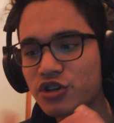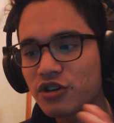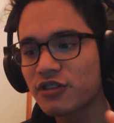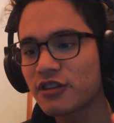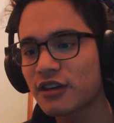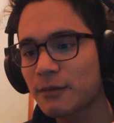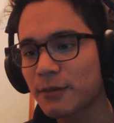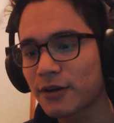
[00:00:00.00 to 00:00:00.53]
and what
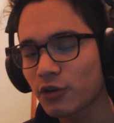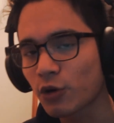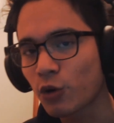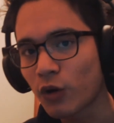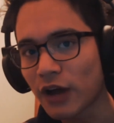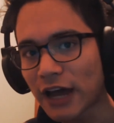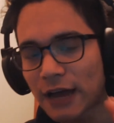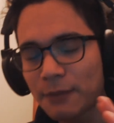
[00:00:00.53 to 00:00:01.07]
you think about
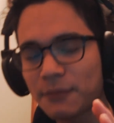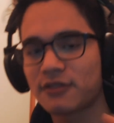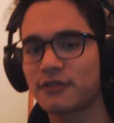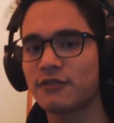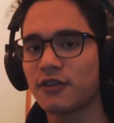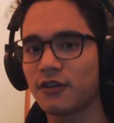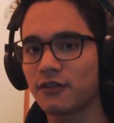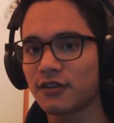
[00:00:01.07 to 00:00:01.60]
the whole
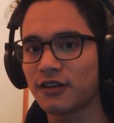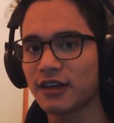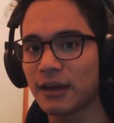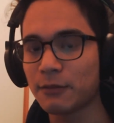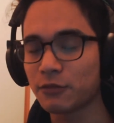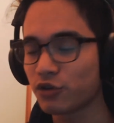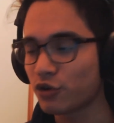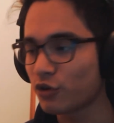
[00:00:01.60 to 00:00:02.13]
atmosphere of the
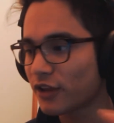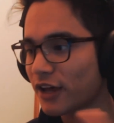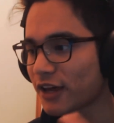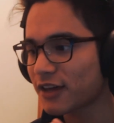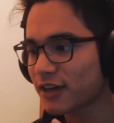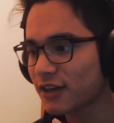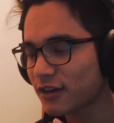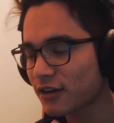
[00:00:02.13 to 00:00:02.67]
game. Do you
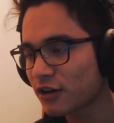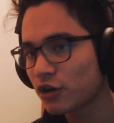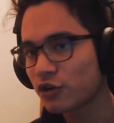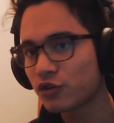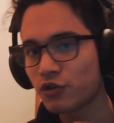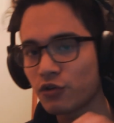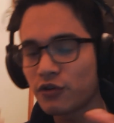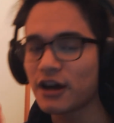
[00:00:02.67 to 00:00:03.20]
like it?
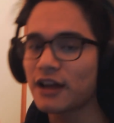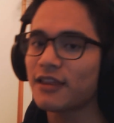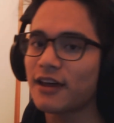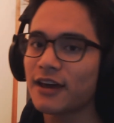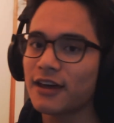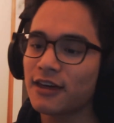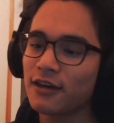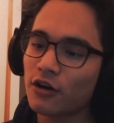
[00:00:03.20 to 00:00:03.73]
Do you
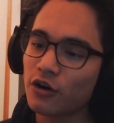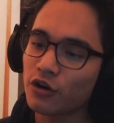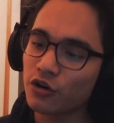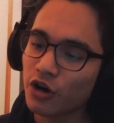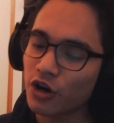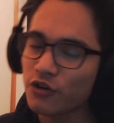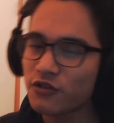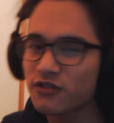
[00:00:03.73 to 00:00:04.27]
not like it?
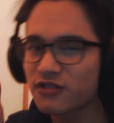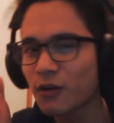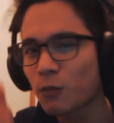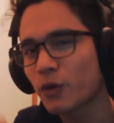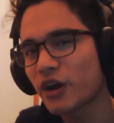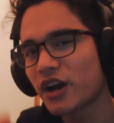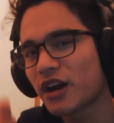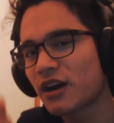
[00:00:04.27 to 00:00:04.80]
Or are you
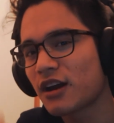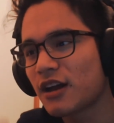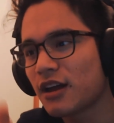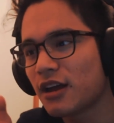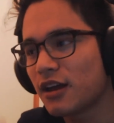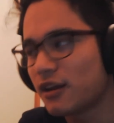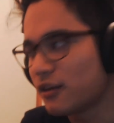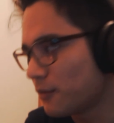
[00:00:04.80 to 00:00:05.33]
somewhere
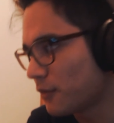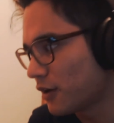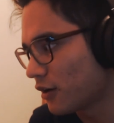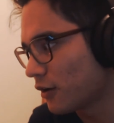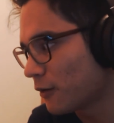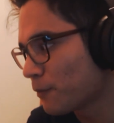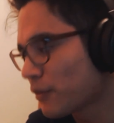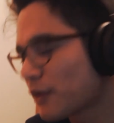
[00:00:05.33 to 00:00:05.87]
in the
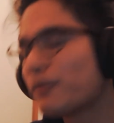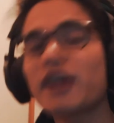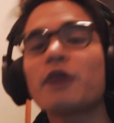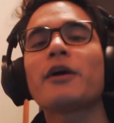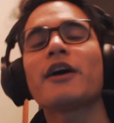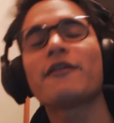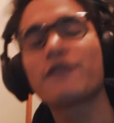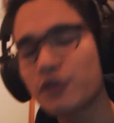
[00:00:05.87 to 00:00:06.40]
middle? But
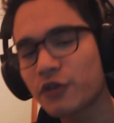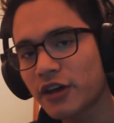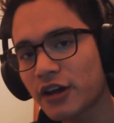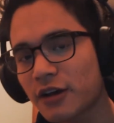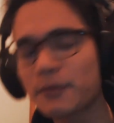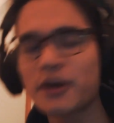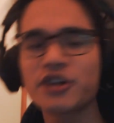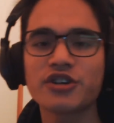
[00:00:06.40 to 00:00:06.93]
anyway, if you're new
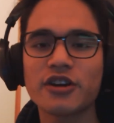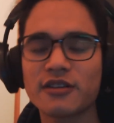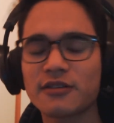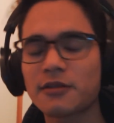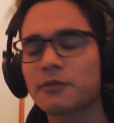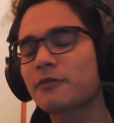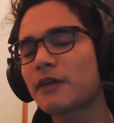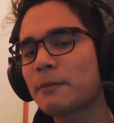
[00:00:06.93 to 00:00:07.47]
here, make sure you
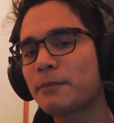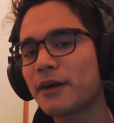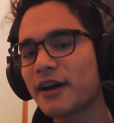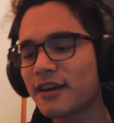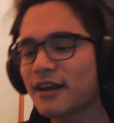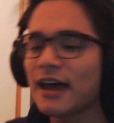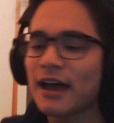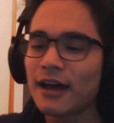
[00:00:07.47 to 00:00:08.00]
hit the subscribe
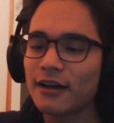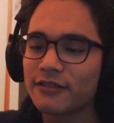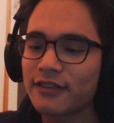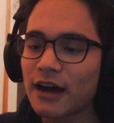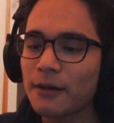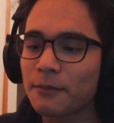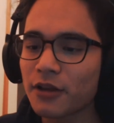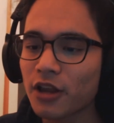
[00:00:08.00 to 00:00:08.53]
button
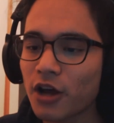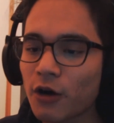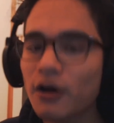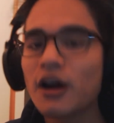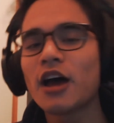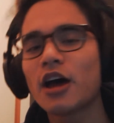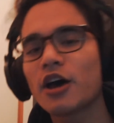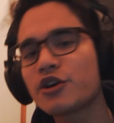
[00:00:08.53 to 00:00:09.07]
down
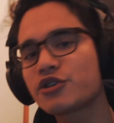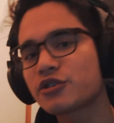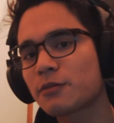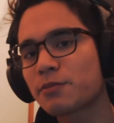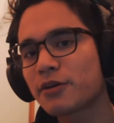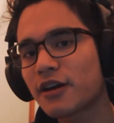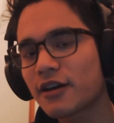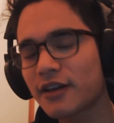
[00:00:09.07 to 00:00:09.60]
below. I
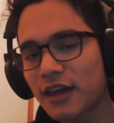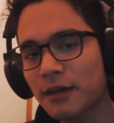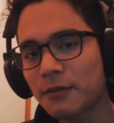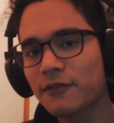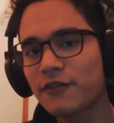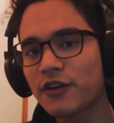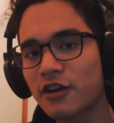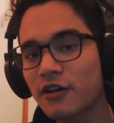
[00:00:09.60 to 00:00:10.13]
usually put out
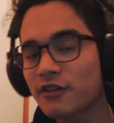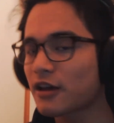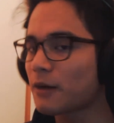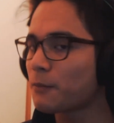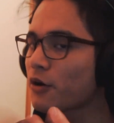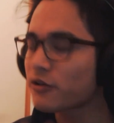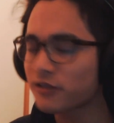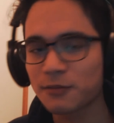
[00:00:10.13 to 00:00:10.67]
gaming videos.
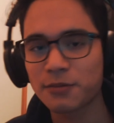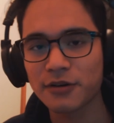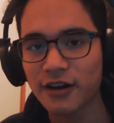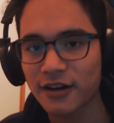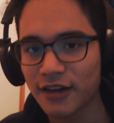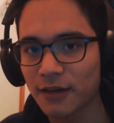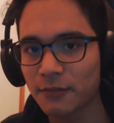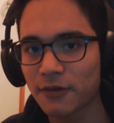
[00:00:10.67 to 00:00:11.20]
I mostly
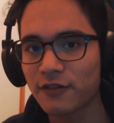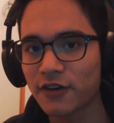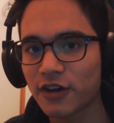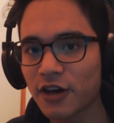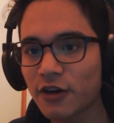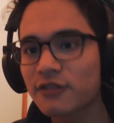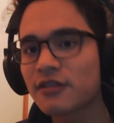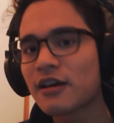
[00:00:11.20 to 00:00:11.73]
put out gaming
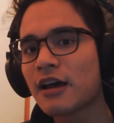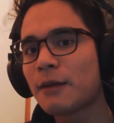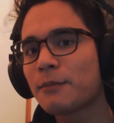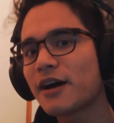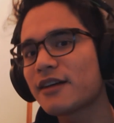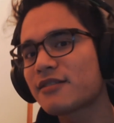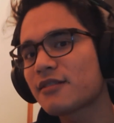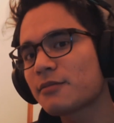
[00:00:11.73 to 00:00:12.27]
videos,
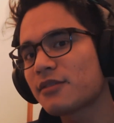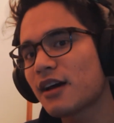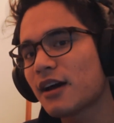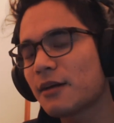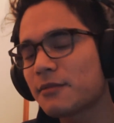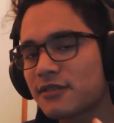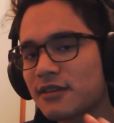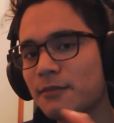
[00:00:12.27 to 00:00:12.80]
but I
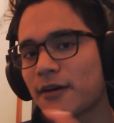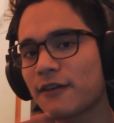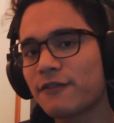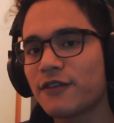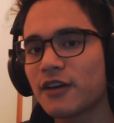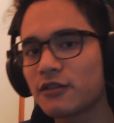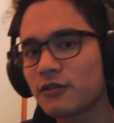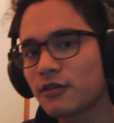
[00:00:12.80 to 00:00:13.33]
sometimes dip
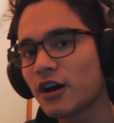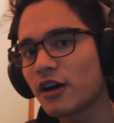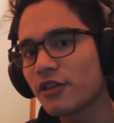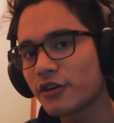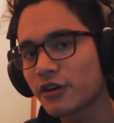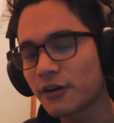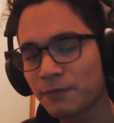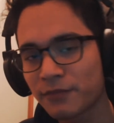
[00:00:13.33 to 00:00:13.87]
my feet into
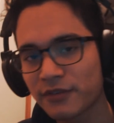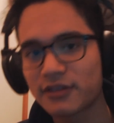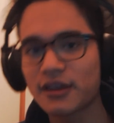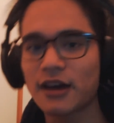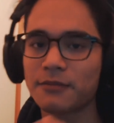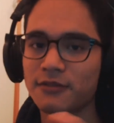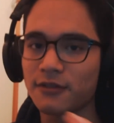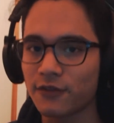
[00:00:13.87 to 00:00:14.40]
other
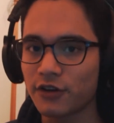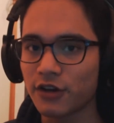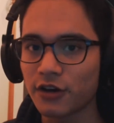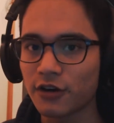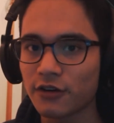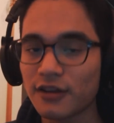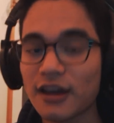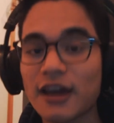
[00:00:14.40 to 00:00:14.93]
types of
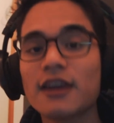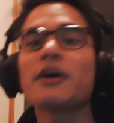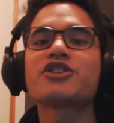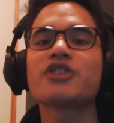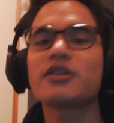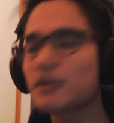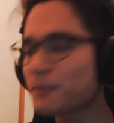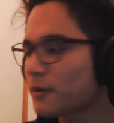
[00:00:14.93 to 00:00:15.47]
videos. And
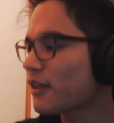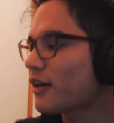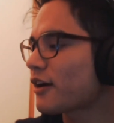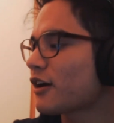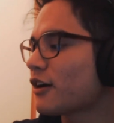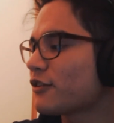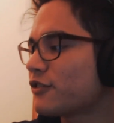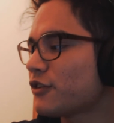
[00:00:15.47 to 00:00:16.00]
make sure you hit the bell
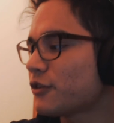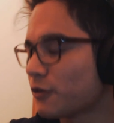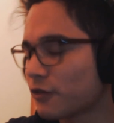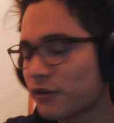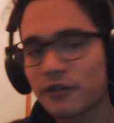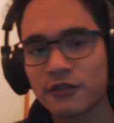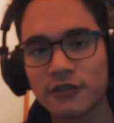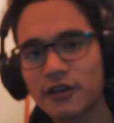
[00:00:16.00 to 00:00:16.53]
icon too
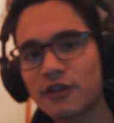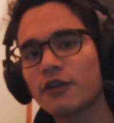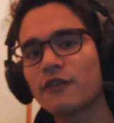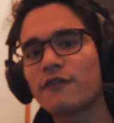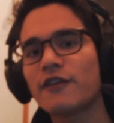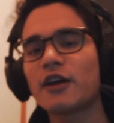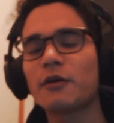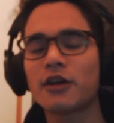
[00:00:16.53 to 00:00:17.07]
to get
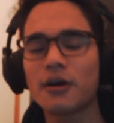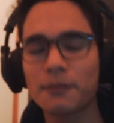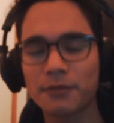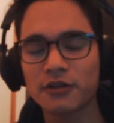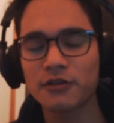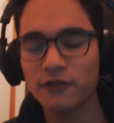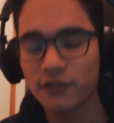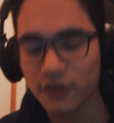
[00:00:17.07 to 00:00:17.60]
notified on
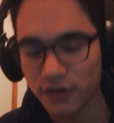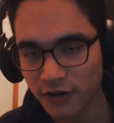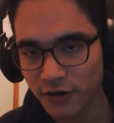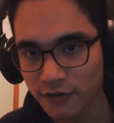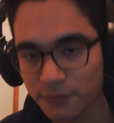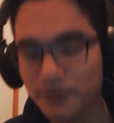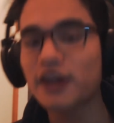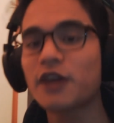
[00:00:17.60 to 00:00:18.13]
uploading
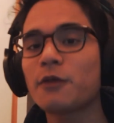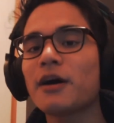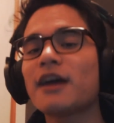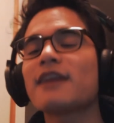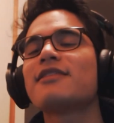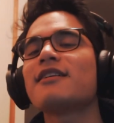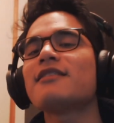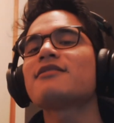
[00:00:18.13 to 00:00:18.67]
videos. But
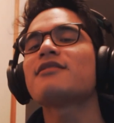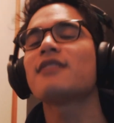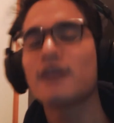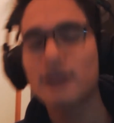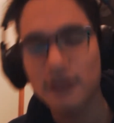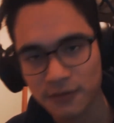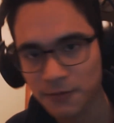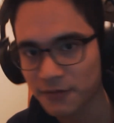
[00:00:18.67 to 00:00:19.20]
anyway,
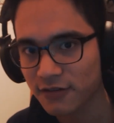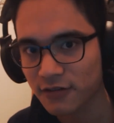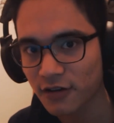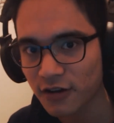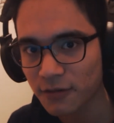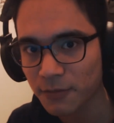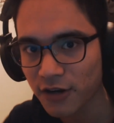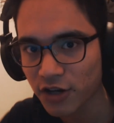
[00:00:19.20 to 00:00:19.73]
this is Mr.
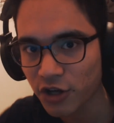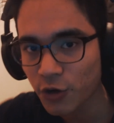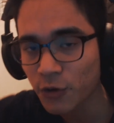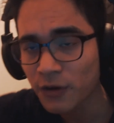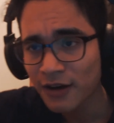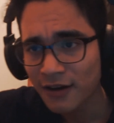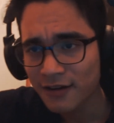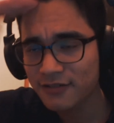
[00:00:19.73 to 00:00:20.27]
Sonic
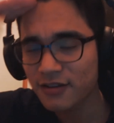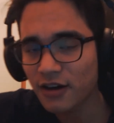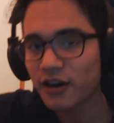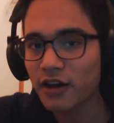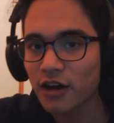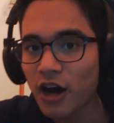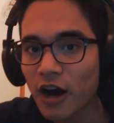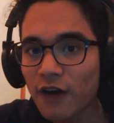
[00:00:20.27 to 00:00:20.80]
Manu
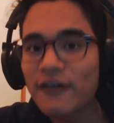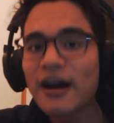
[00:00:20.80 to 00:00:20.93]
signing